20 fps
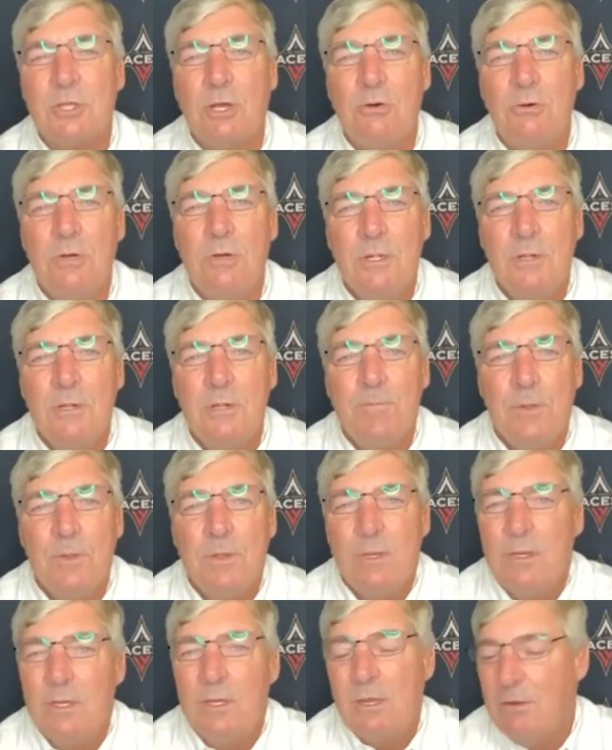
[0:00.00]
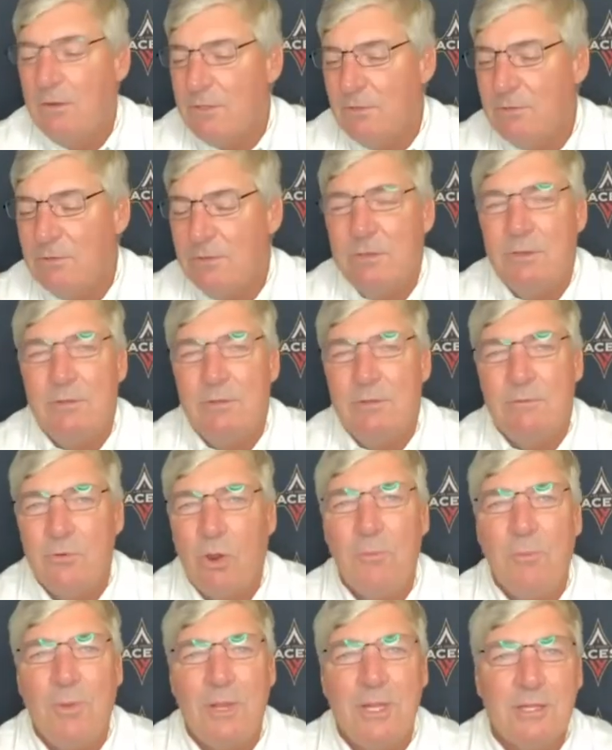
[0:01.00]
So you know you, you
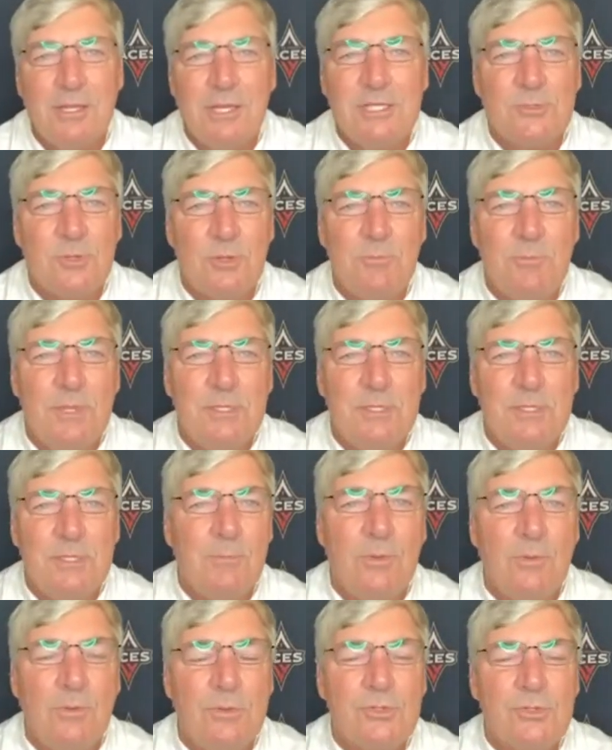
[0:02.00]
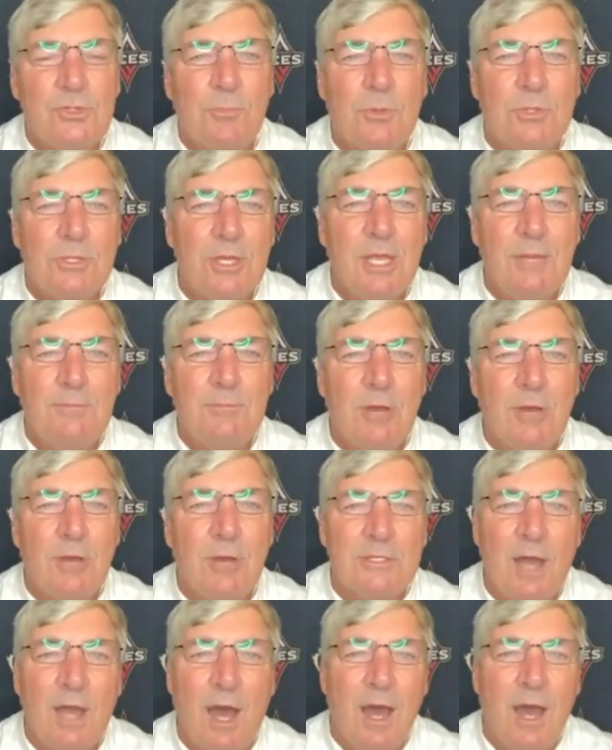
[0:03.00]
normally Liz would be double and triple teamed
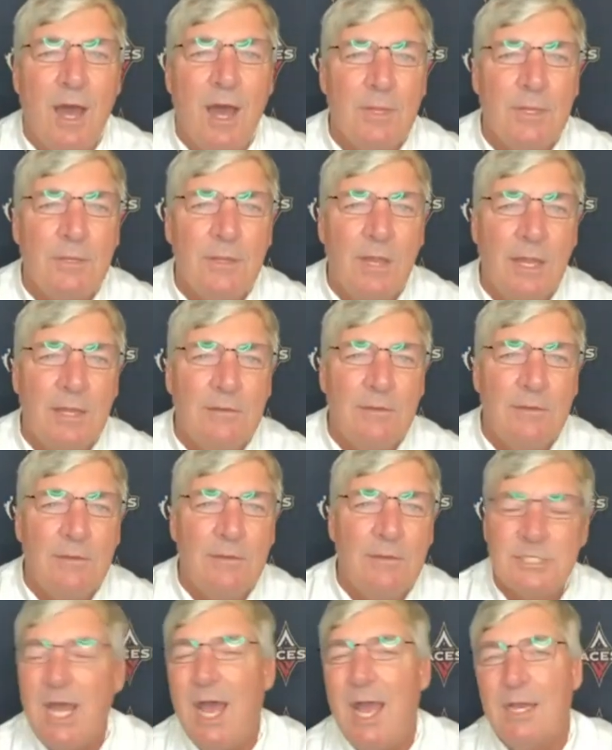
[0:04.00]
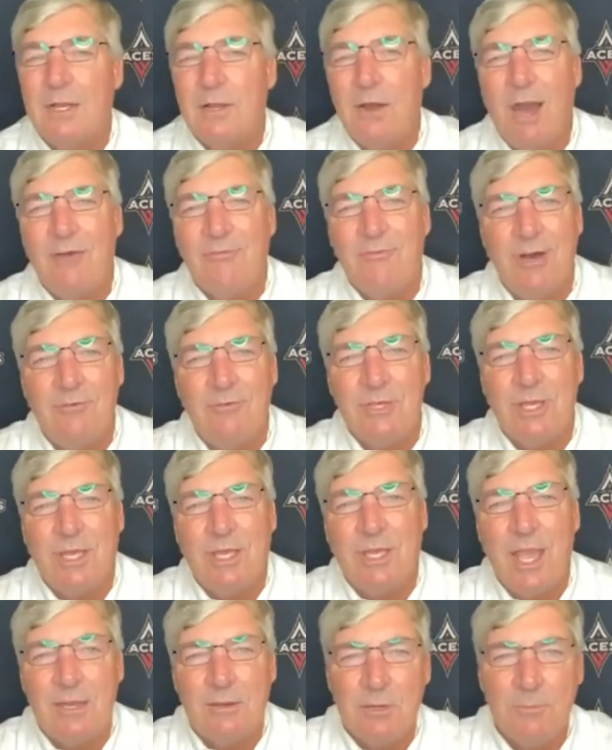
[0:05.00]
all the time and, and sagged off of you
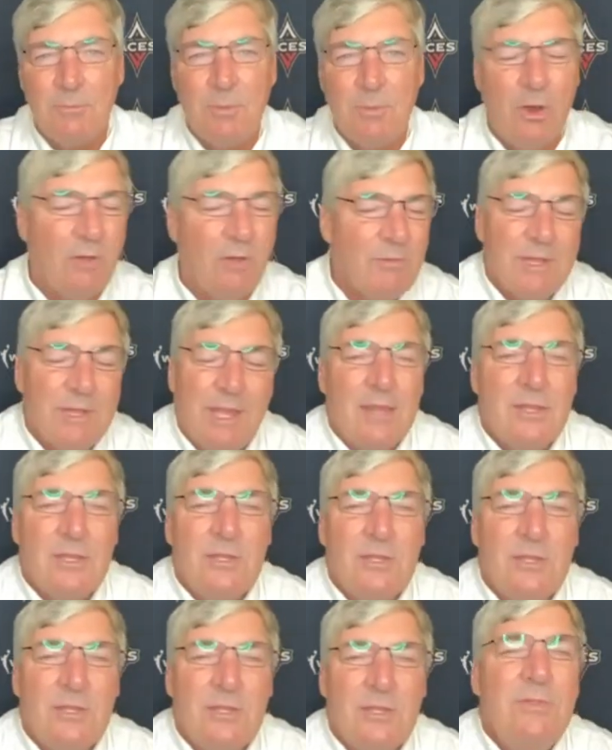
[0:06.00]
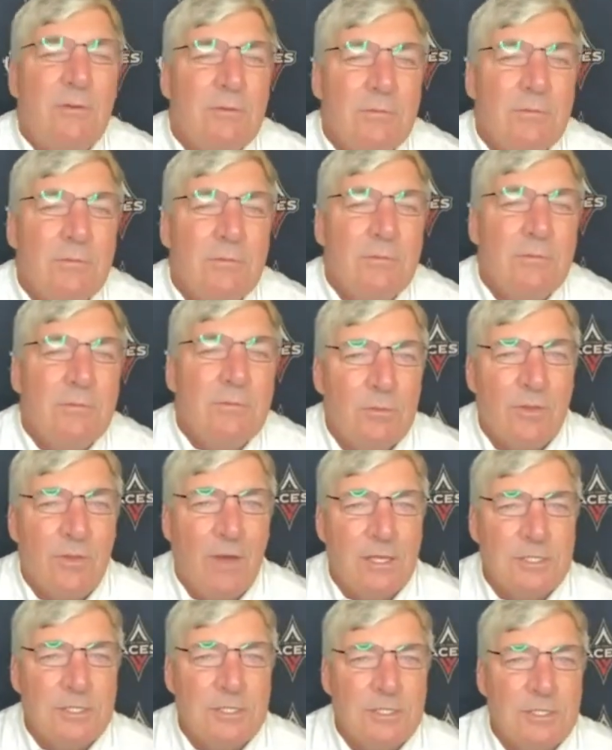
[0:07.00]
can't enter the ball. They can't do that
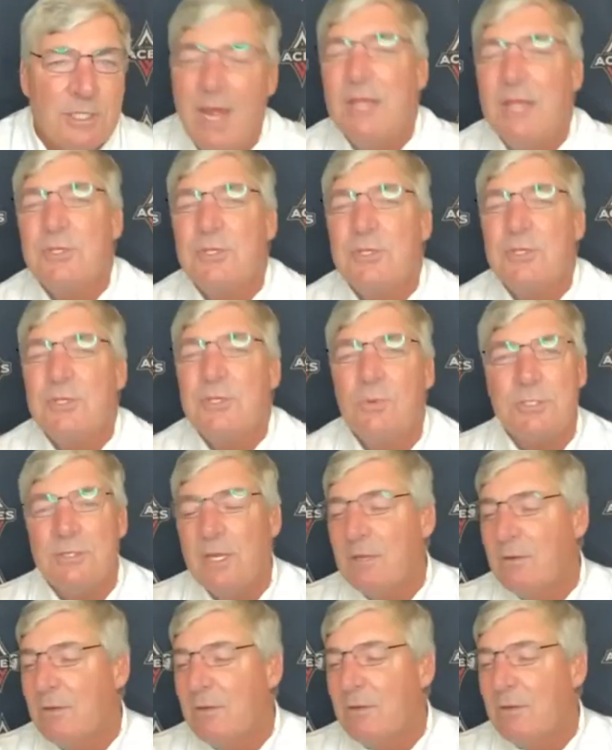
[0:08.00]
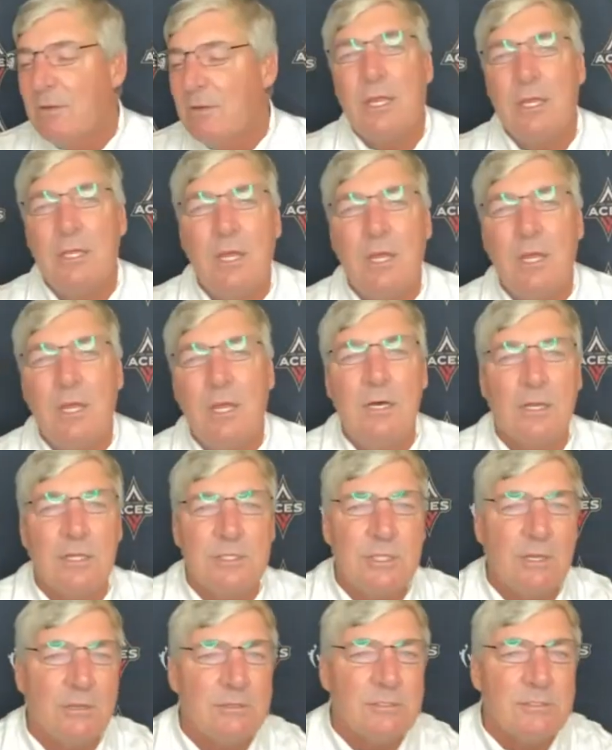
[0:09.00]
with us because A'ja Wilson there and Jackie
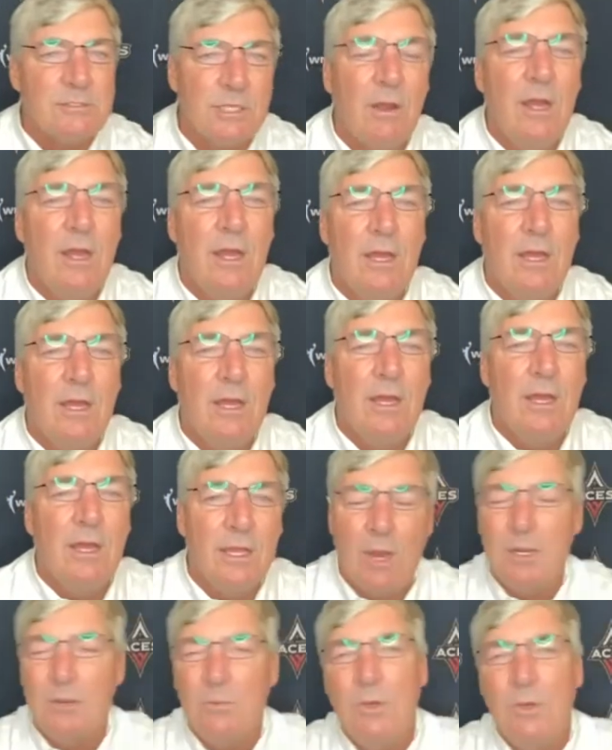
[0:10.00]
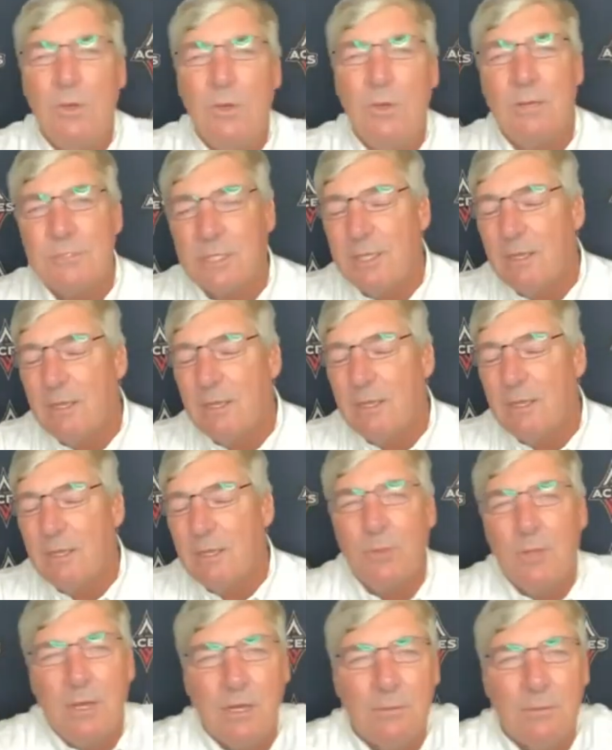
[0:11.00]
Young and Chelsea Gray and Brenda Williams and
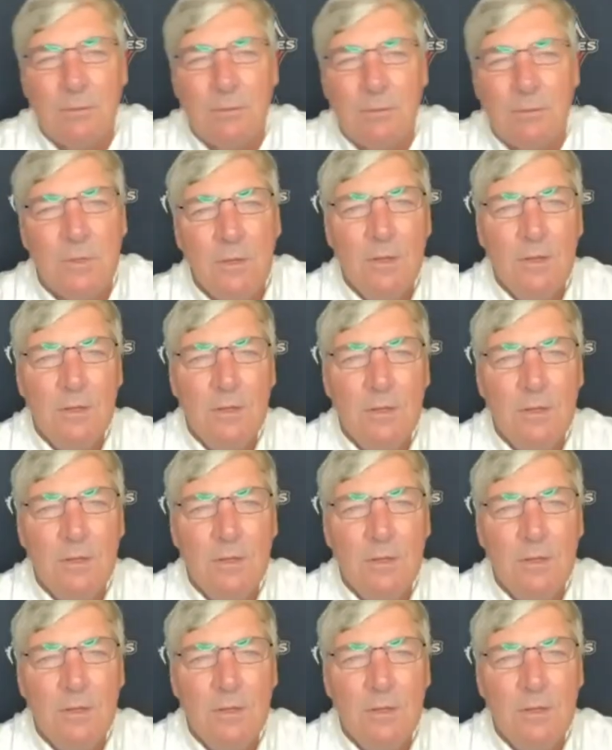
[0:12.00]
Kelsey Plum.